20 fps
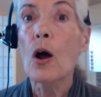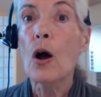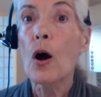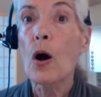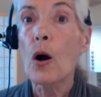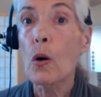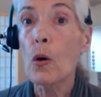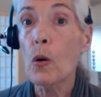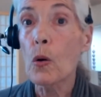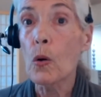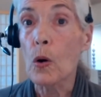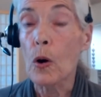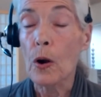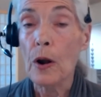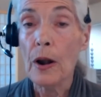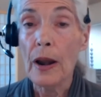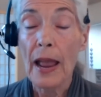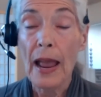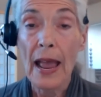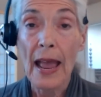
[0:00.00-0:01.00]
or
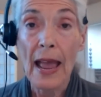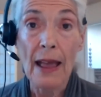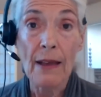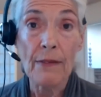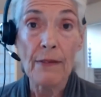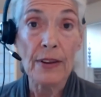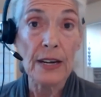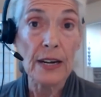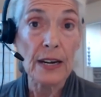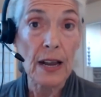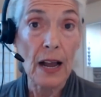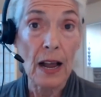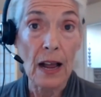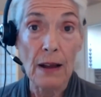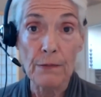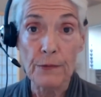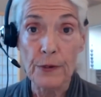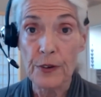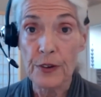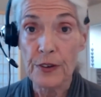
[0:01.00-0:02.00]
having a
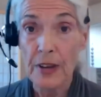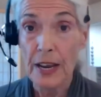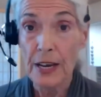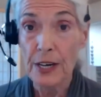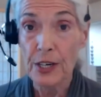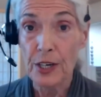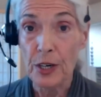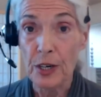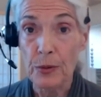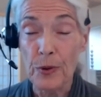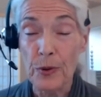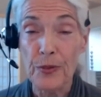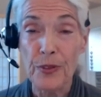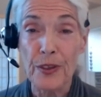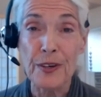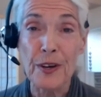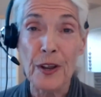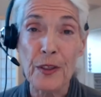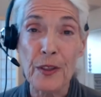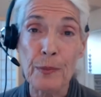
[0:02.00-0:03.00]
conversation with
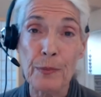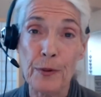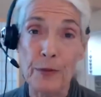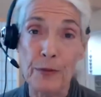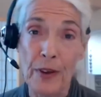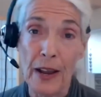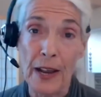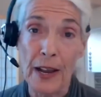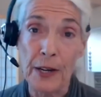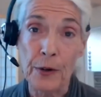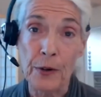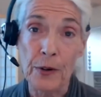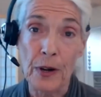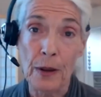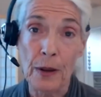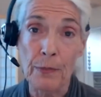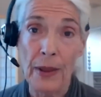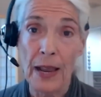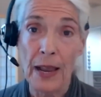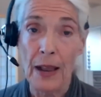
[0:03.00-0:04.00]
another provider
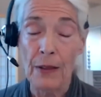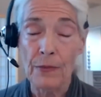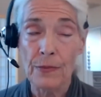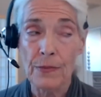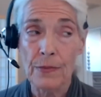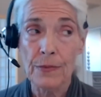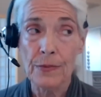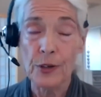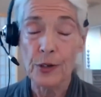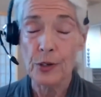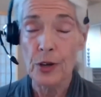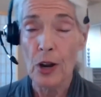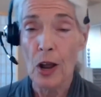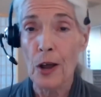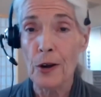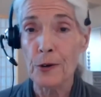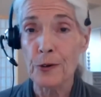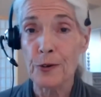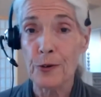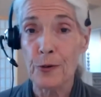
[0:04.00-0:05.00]
about their
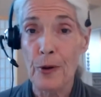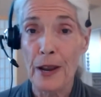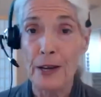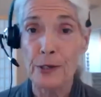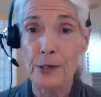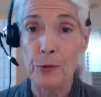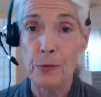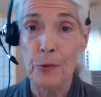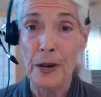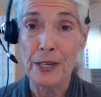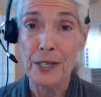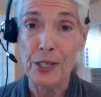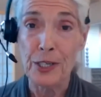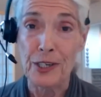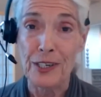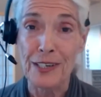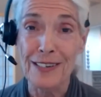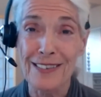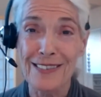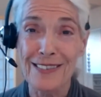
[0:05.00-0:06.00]
daughter's graduation,